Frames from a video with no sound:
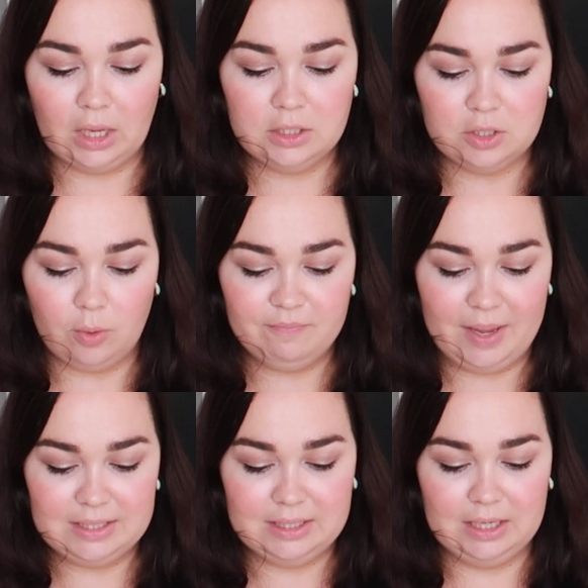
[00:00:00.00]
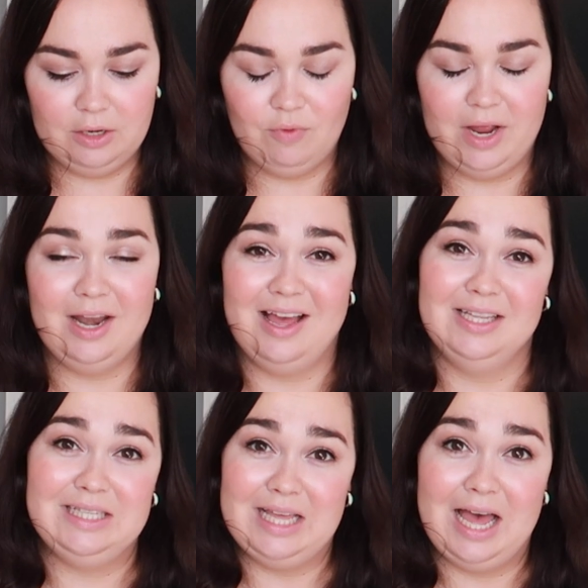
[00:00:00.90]
So I basically
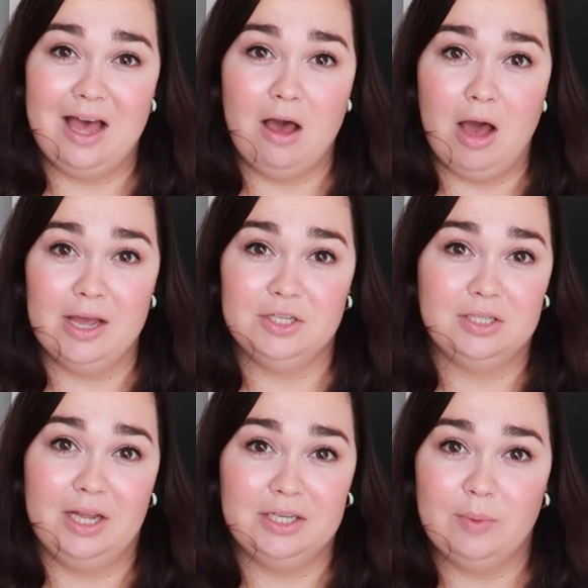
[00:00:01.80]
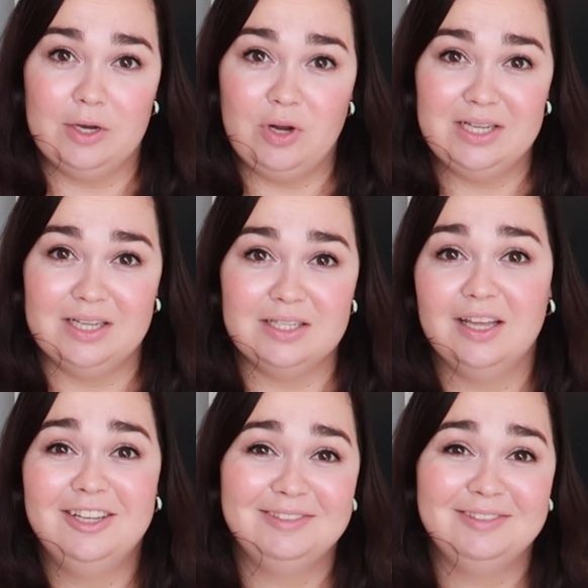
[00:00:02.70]
realised that I just like to wear dresses.